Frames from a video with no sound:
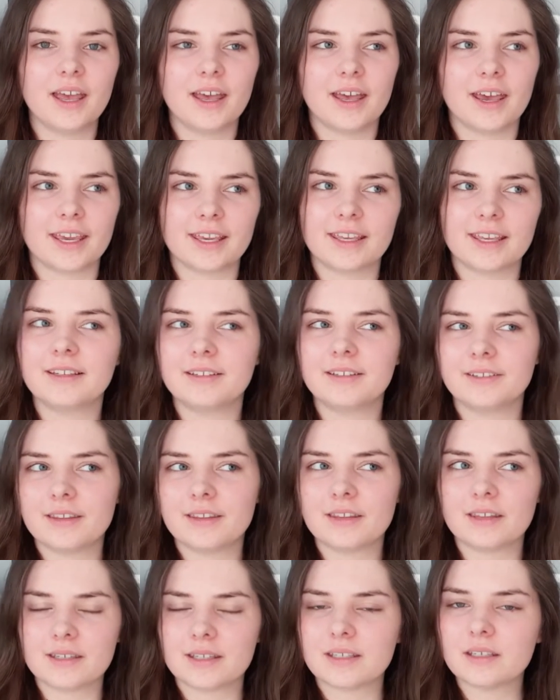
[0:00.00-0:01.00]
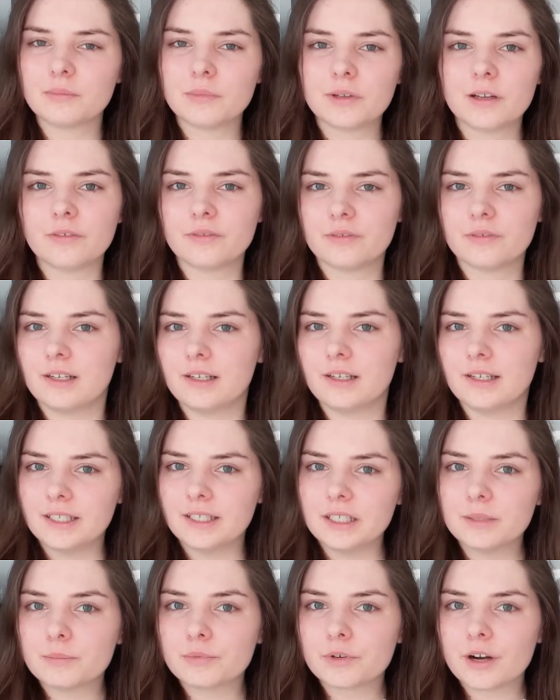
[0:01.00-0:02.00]
Like, the symbol of
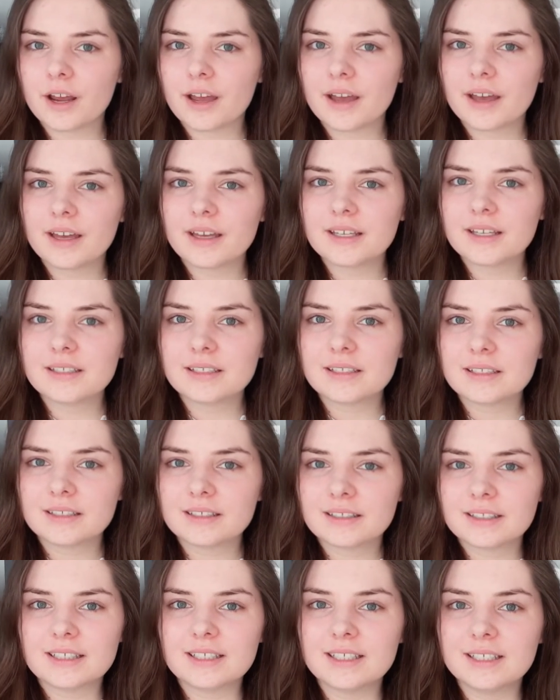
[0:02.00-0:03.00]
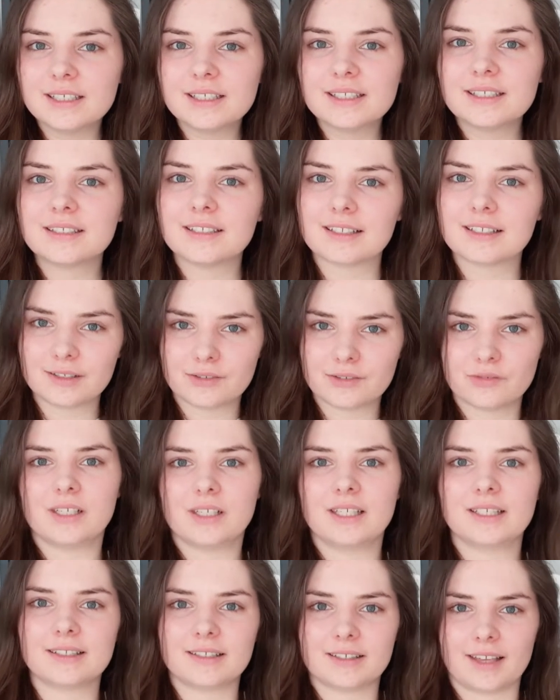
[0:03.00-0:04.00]
Libra is
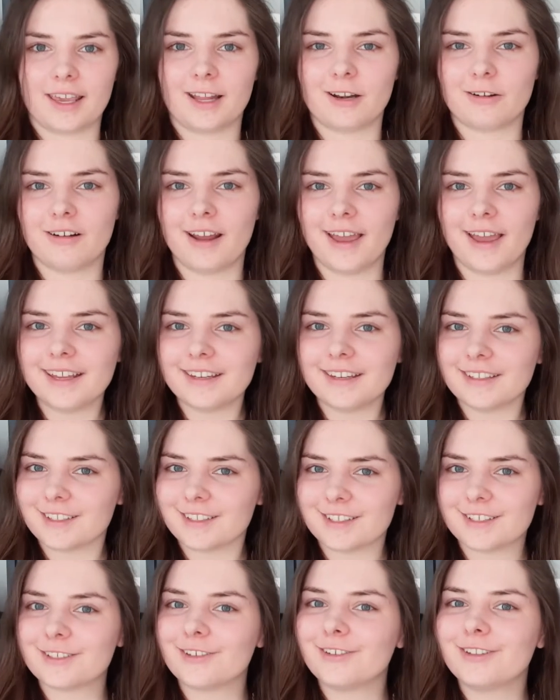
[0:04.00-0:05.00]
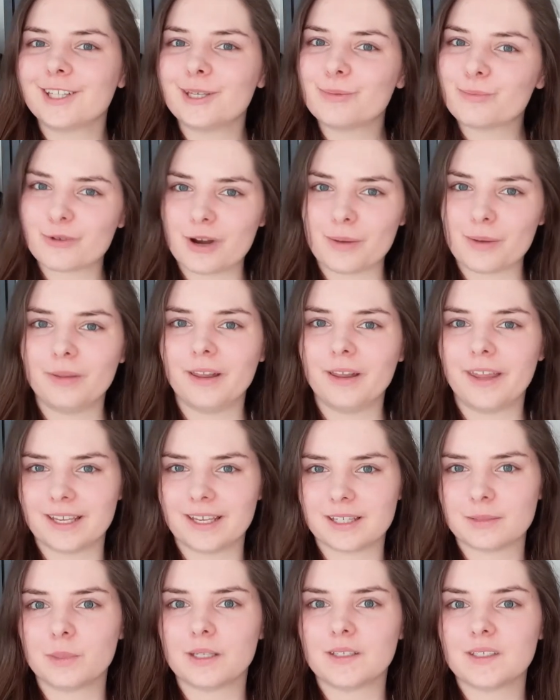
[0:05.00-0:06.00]
literally scale, right? So Libra
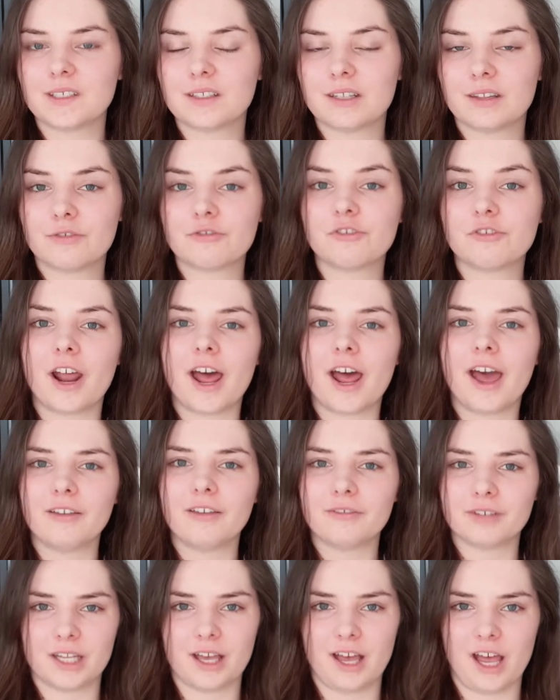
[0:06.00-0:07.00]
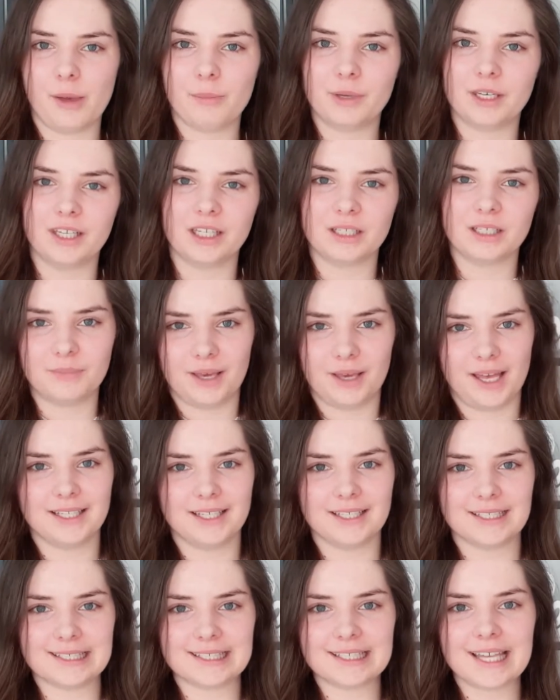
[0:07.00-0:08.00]
placements thrive in harmony and
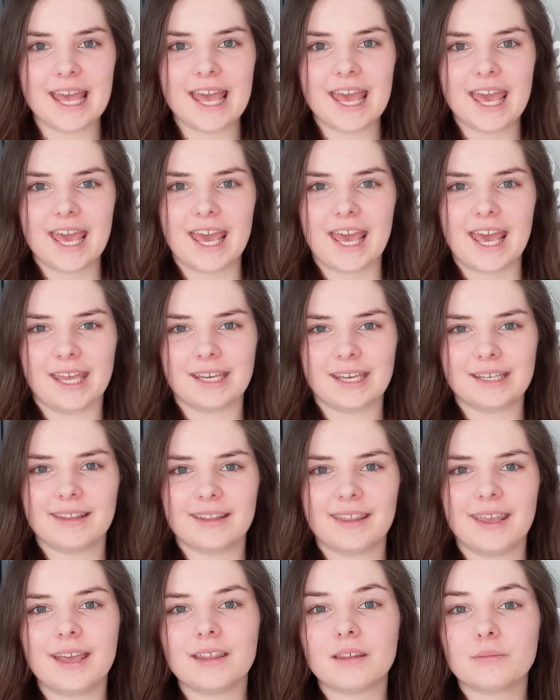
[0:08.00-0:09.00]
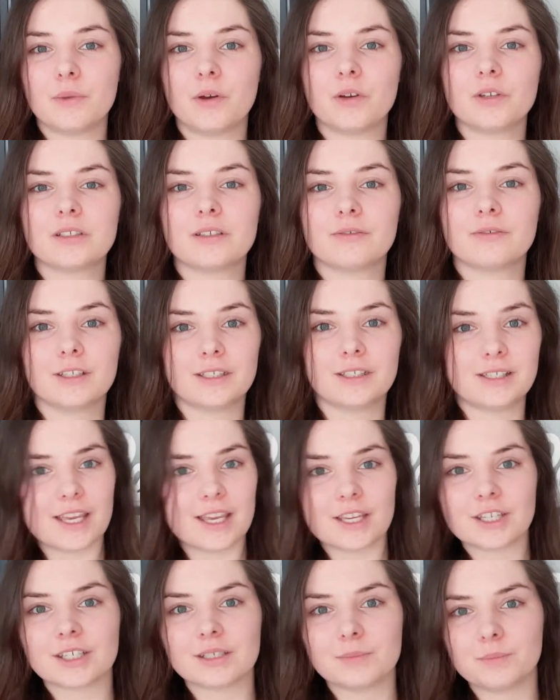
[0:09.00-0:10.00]
balance, and they're the most
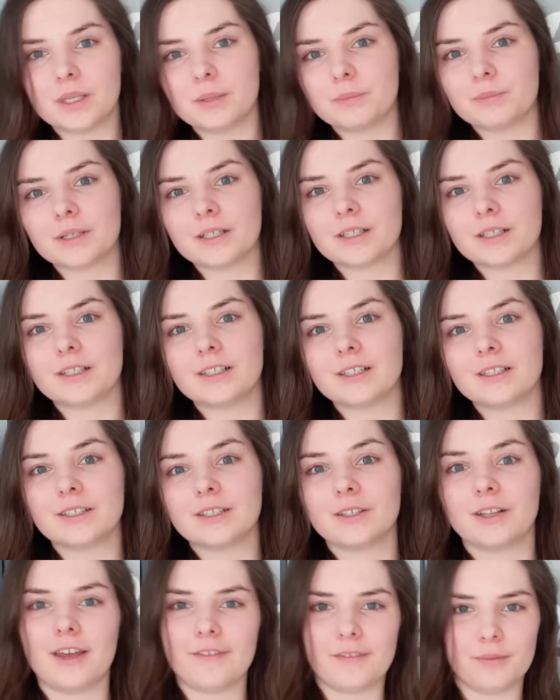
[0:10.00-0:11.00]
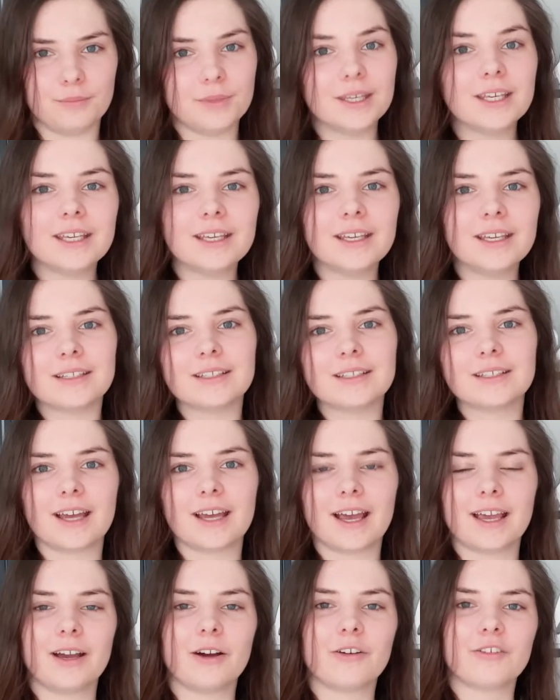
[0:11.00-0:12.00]
flirtatious people you'll ever meet.
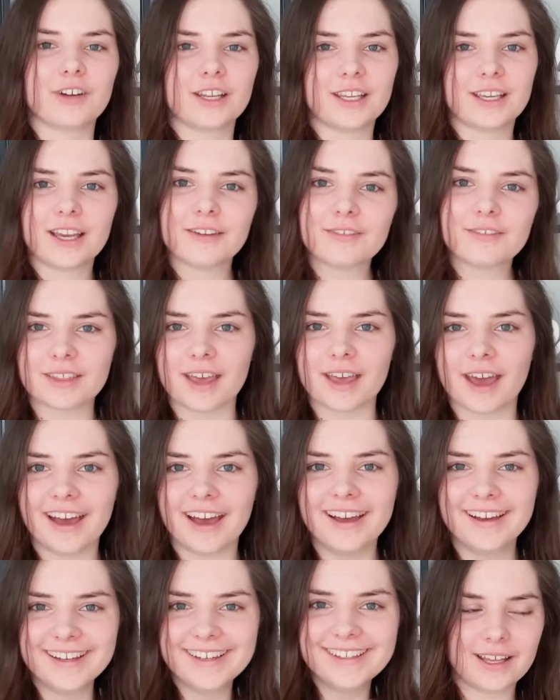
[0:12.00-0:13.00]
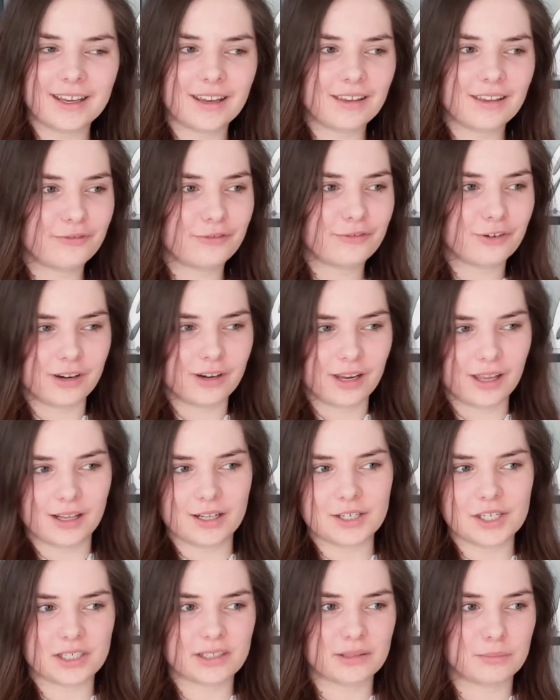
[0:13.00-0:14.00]
I already covered that. Like, for real,
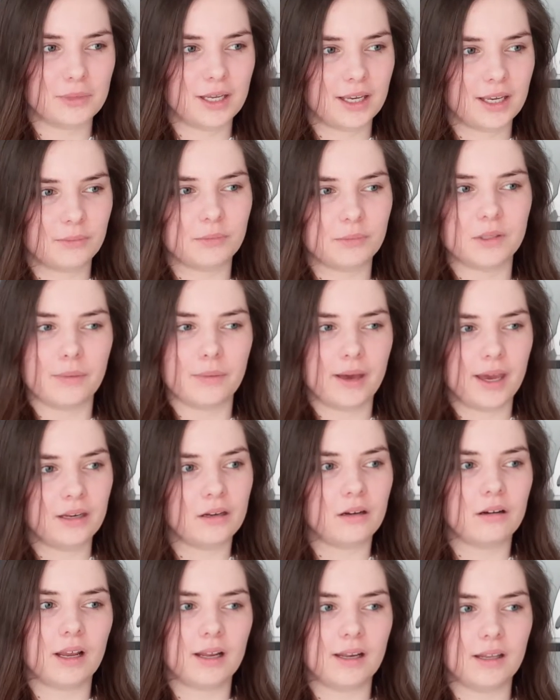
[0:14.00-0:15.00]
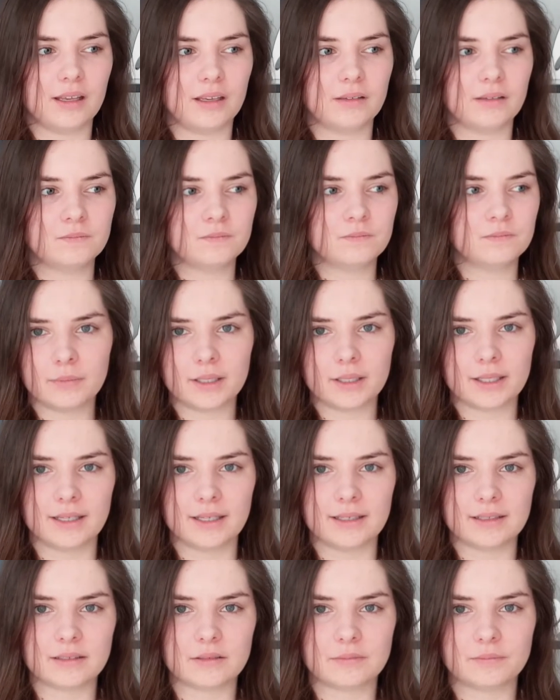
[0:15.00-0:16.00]
just make up your mind already,
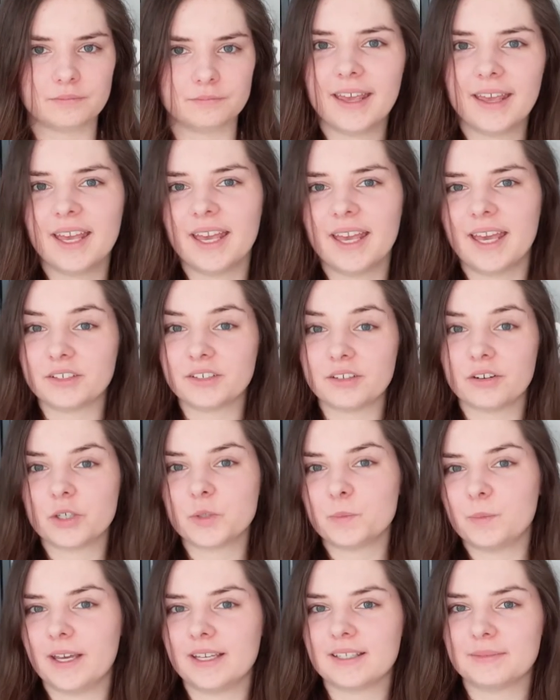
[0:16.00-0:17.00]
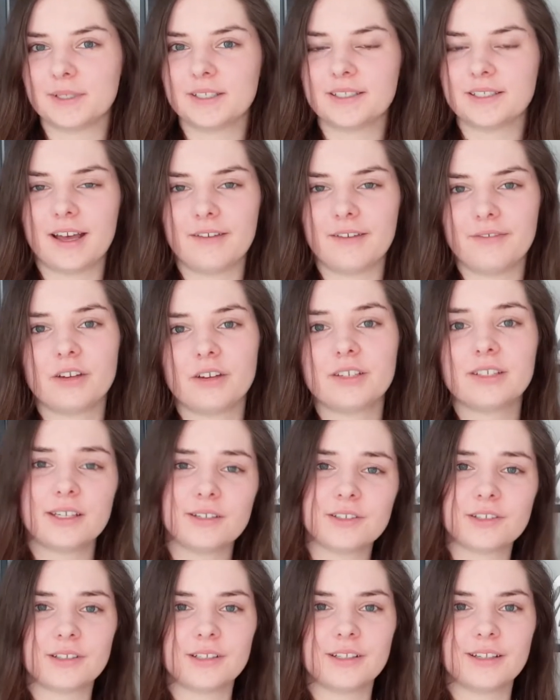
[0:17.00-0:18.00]
please. And Taurus placements are very
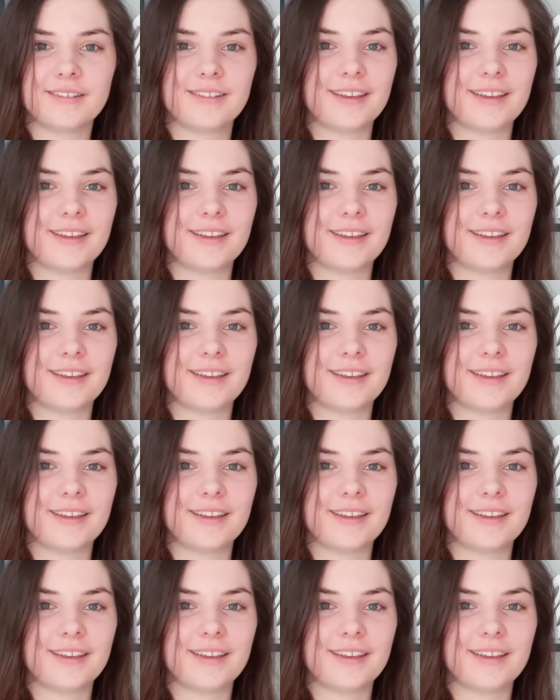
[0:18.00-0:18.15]
sensual.